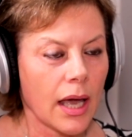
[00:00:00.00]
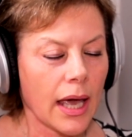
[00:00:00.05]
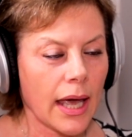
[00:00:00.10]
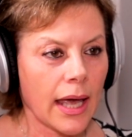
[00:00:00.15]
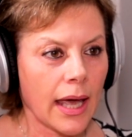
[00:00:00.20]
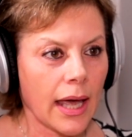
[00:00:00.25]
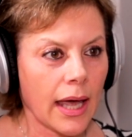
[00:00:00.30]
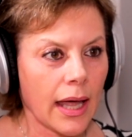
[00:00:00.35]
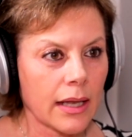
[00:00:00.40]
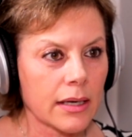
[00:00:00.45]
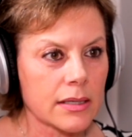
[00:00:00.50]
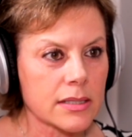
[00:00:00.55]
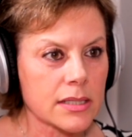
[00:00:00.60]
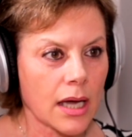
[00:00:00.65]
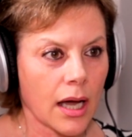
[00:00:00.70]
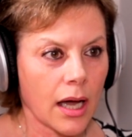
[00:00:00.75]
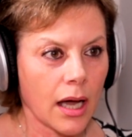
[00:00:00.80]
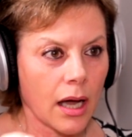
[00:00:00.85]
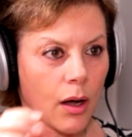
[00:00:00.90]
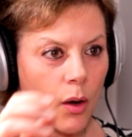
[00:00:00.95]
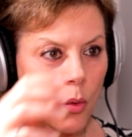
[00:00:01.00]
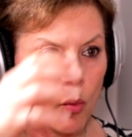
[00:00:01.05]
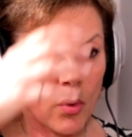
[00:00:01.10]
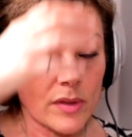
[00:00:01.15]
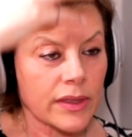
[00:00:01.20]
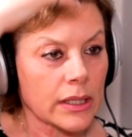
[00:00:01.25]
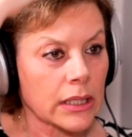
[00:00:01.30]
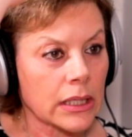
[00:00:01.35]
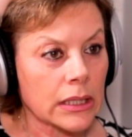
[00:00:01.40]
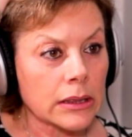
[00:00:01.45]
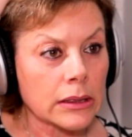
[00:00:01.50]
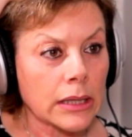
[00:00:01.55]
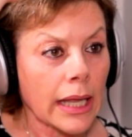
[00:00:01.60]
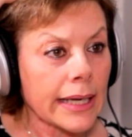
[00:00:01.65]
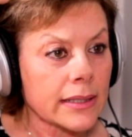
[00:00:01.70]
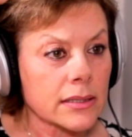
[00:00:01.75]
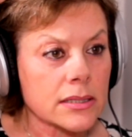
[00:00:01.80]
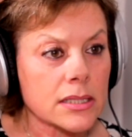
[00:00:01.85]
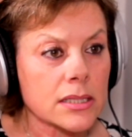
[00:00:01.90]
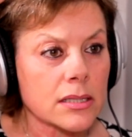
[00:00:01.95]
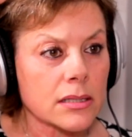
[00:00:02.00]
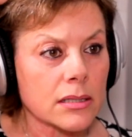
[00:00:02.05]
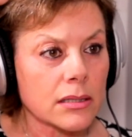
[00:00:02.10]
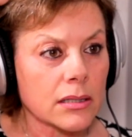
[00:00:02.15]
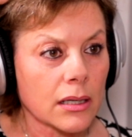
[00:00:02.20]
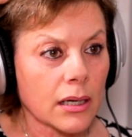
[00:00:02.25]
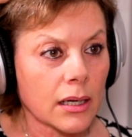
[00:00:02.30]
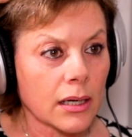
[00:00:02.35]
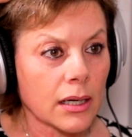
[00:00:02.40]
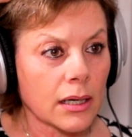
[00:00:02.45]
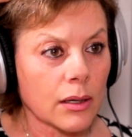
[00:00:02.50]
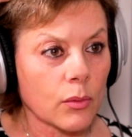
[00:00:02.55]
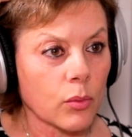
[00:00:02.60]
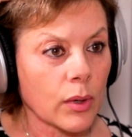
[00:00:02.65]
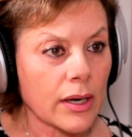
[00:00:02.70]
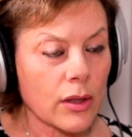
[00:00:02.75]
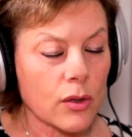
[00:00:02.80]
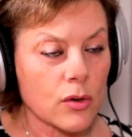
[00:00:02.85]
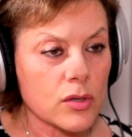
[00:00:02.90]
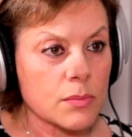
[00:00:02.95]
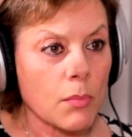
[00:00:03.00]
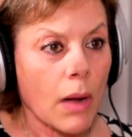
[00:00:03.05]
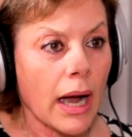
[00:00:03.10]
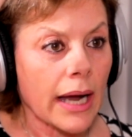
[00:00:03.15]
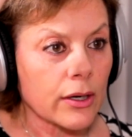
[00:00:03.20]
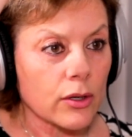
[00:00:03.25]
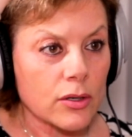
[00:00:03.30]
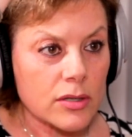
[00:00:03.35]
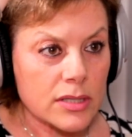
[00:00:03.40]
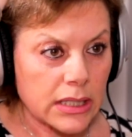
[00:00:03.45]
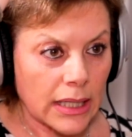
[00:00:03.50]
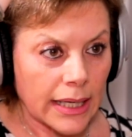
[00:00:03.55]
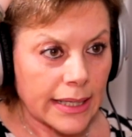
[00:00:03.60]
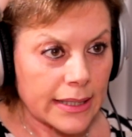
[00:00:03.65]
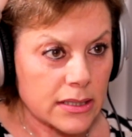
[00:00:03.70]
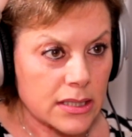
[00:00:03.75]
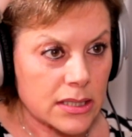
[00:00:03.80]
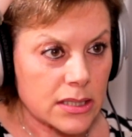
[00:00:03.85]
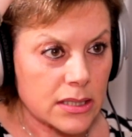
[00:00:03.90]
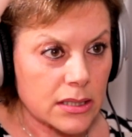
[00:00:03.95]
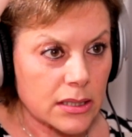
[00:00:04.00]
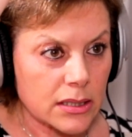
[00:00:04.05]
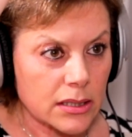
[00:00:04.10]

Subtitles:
and with a little light, one of those miner's lights.